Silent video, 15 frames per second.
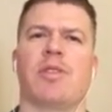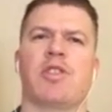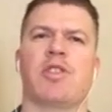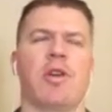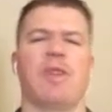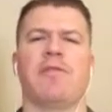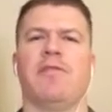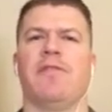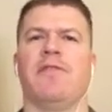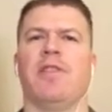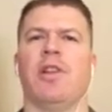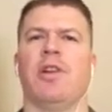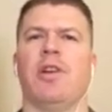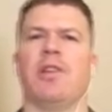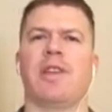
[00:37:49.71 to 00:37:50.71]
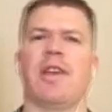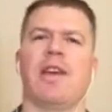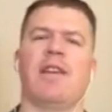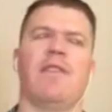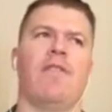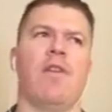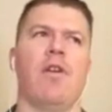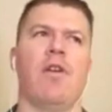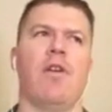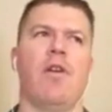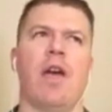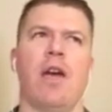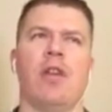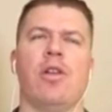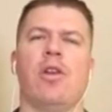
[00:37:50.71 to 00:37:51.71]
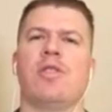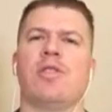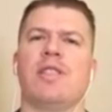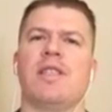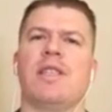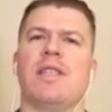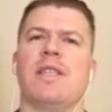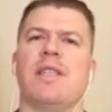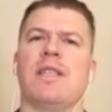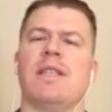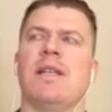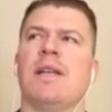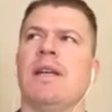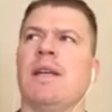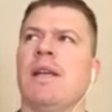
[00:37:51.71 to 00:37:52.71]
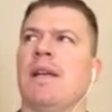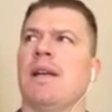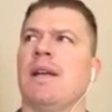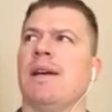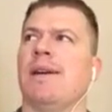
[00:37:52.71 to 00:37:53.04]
There's something called Flote, FLOTE.